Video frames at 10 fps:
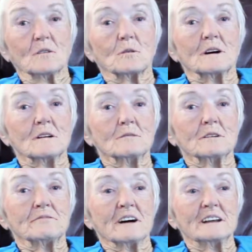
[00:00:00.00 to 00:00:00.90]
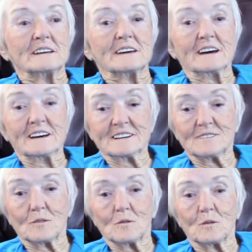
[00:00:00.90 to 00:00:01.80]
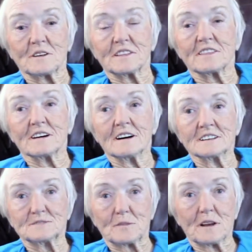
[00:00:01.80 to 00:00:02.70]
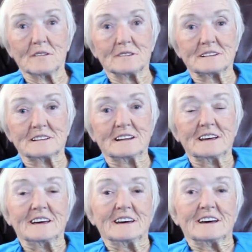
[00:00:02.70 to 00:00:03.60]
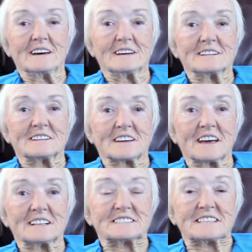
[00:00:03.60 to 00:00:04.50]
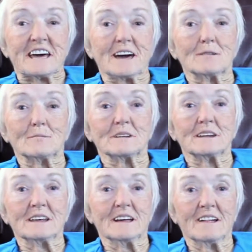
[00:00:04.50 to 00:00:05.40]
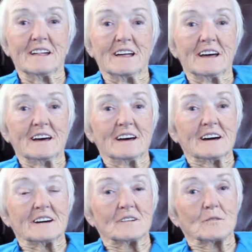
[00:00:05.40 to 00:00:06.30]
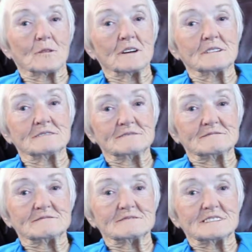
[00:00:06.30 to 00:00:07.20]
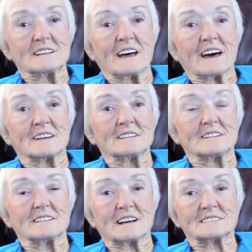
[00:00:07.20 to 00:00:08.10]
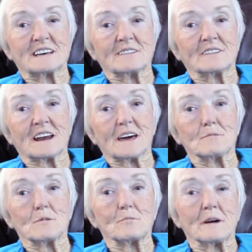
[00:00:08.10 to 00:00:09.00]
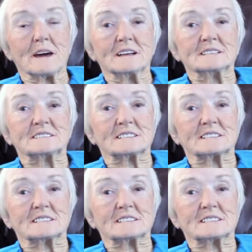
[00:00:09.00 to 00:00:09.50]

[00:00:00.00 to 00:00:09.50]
Well, we finally went to the hospital to get Sam, and I was having labor pains,